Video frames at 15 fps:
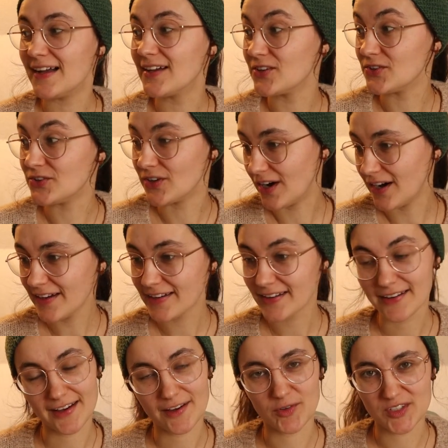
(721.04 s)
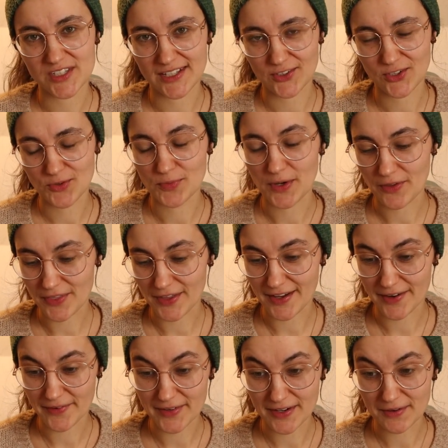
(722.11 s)
I could not, and I will tell you about
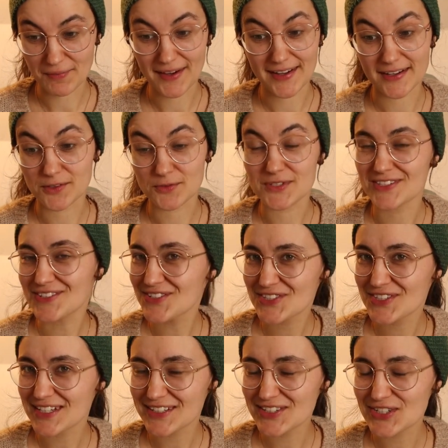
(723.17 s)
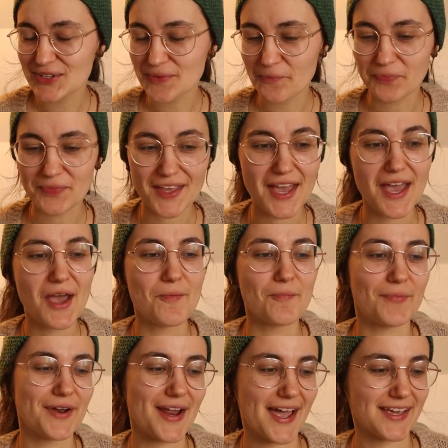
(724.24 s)
that in my acquisition section.
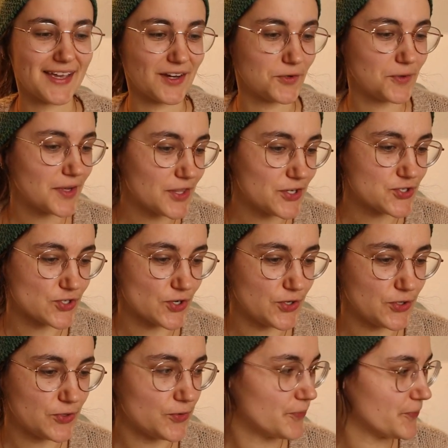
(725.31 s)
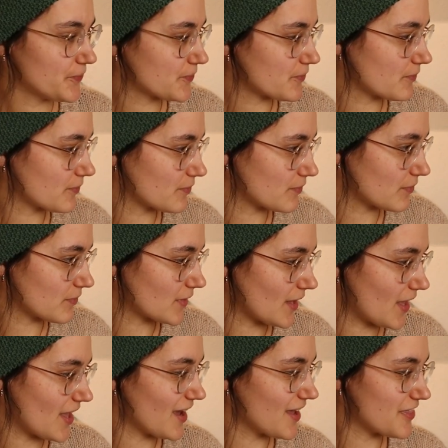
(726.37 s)
But I can quickly show you
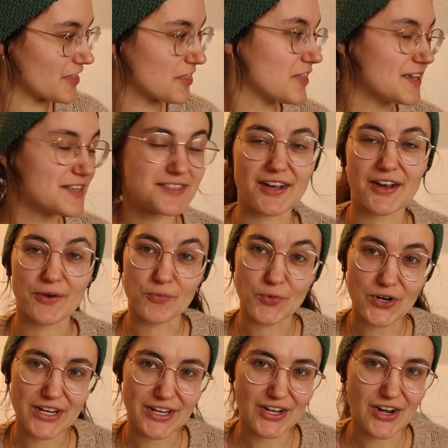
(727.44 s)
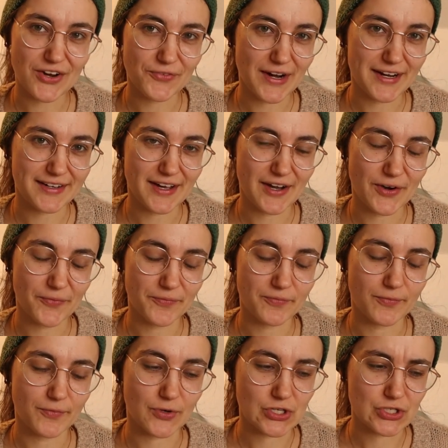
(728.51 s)
the things that I'm working on right now,
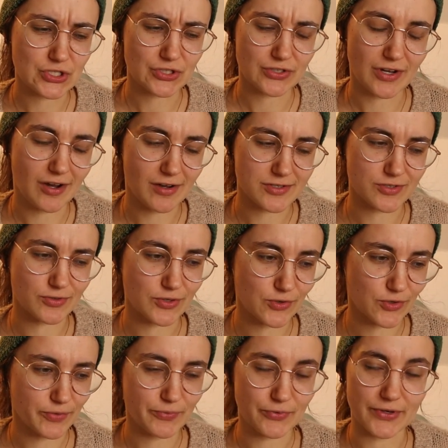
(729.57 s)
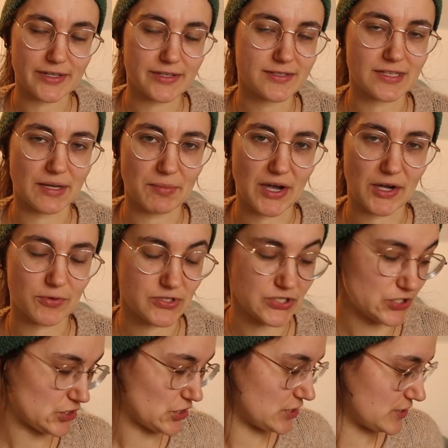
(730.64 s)
which also incorporate some
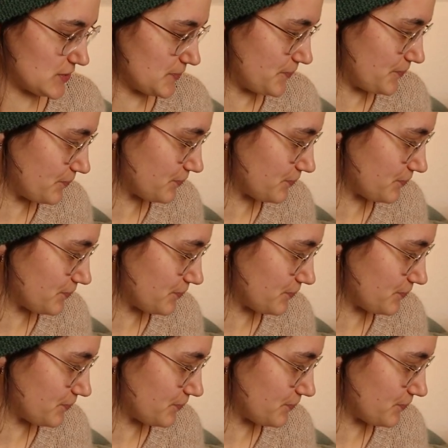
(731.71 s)
acquisitions.